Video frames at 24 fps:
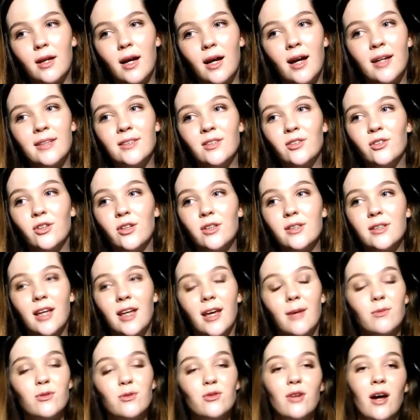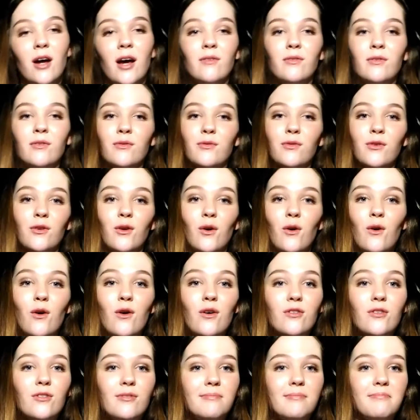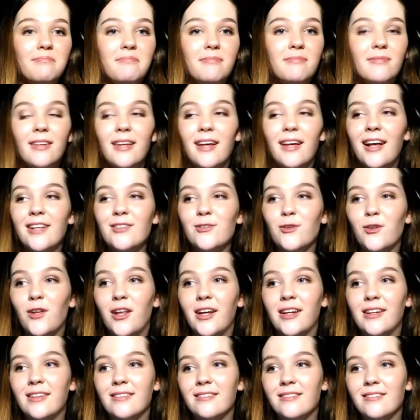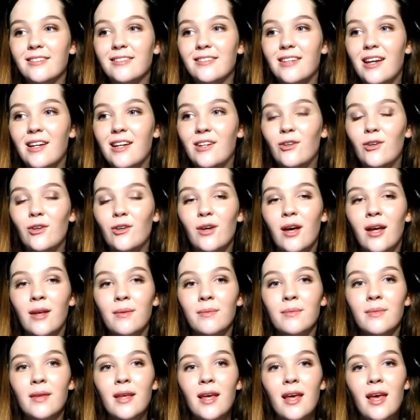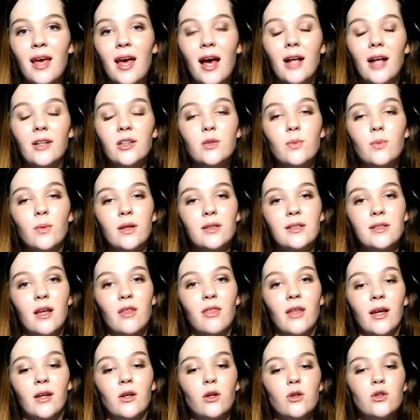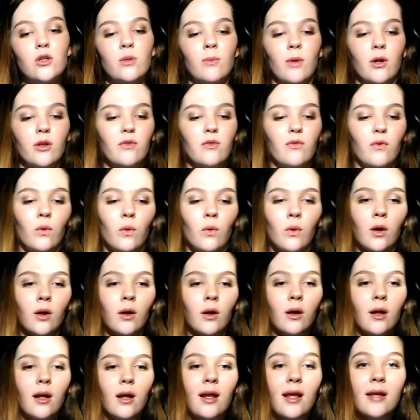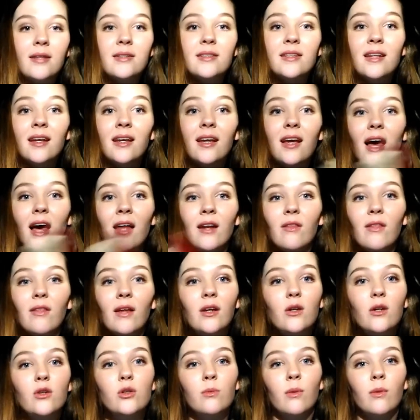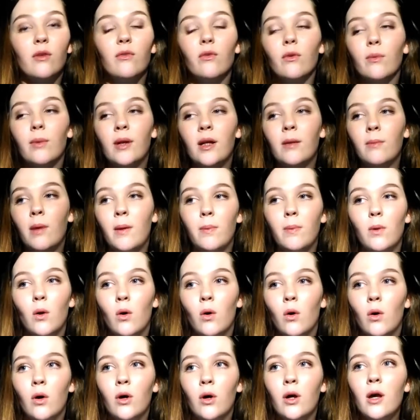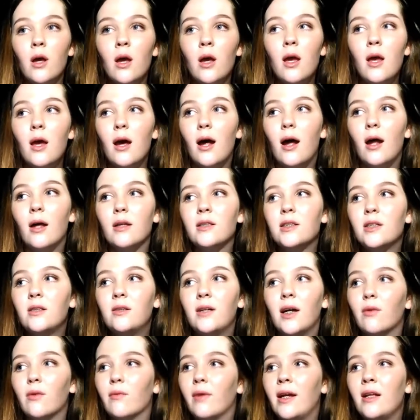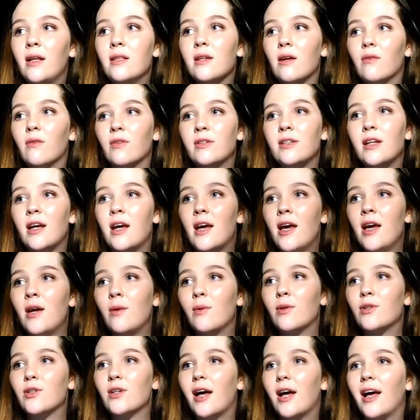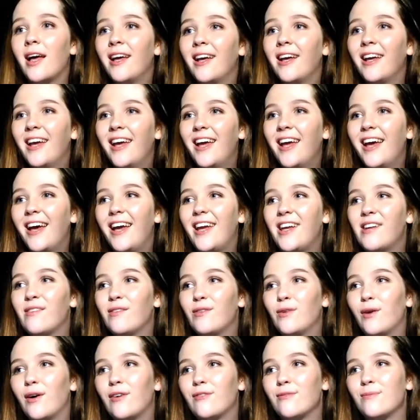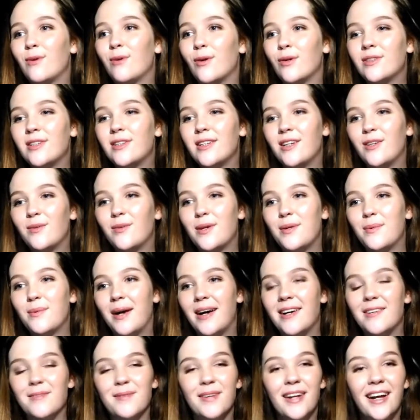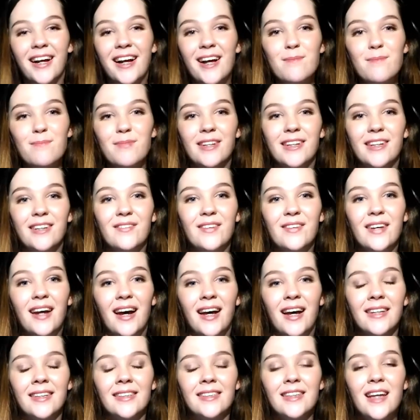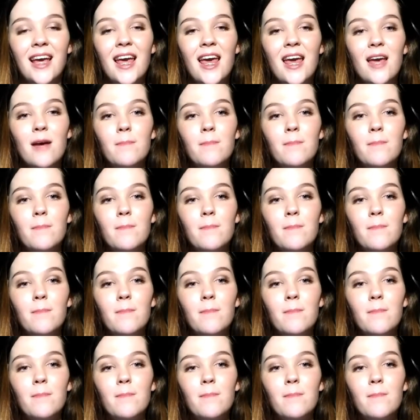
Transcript: guys, just keep striving for God. That's all I can say to you. I just want to say thank you so much for listening, and thank you so much for reading my blog. I still get reads every day, which even though I haven't posted in a wee while, but I can't believe it. And